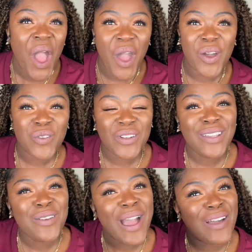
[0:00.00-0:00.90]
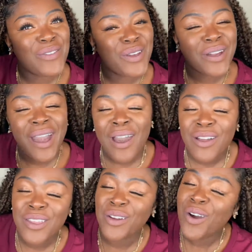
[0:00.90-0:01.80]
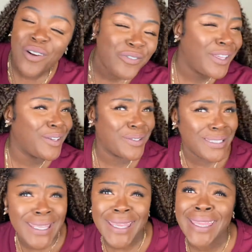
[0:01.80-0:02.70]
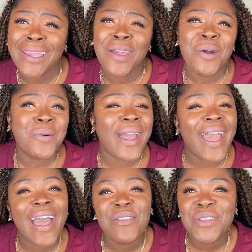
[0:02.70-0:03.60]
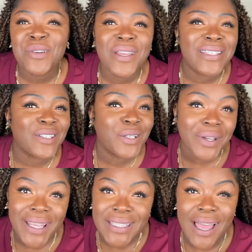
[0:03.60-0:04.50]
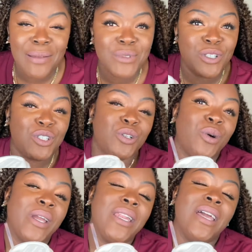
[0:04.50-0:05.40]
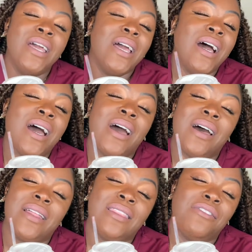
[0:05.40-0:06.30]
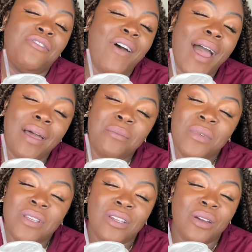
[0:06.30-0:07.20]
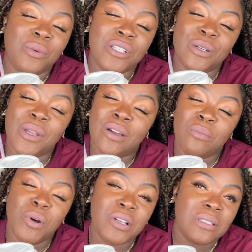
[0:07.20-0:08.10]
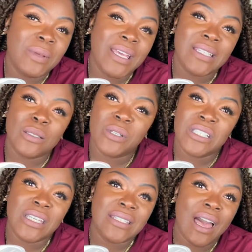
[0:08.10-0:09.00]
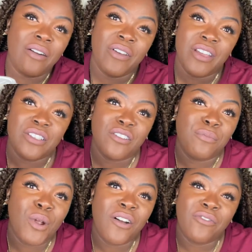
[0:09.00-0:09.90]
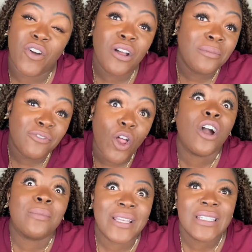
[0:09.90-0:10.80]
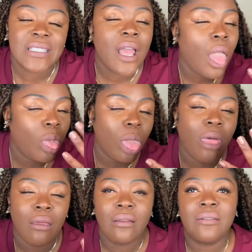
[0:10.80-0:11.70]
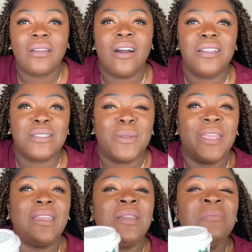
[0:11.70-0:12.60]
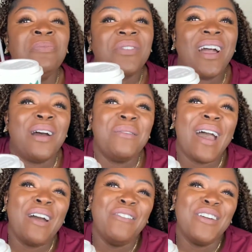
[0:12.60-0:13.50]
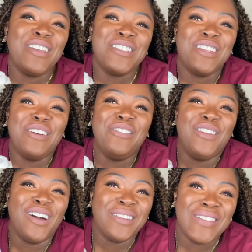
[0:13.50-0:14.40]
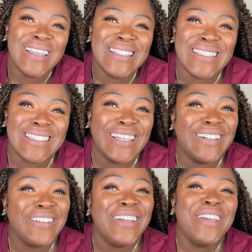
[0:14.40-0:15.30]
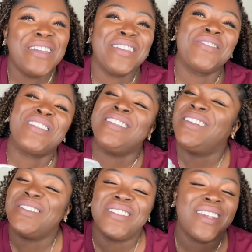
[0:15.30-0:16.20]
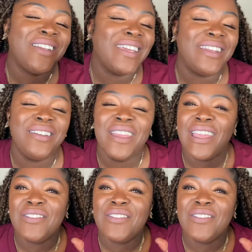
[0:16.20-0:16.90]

Hopefully you have your cup, your coffee, your tea, what have you. It's a great time to join the fam. You know, we're doing Unboxmas, which is our version of Vlogmas. Ugh, can't speak. Our version of Vlogmas, so you know, settle in.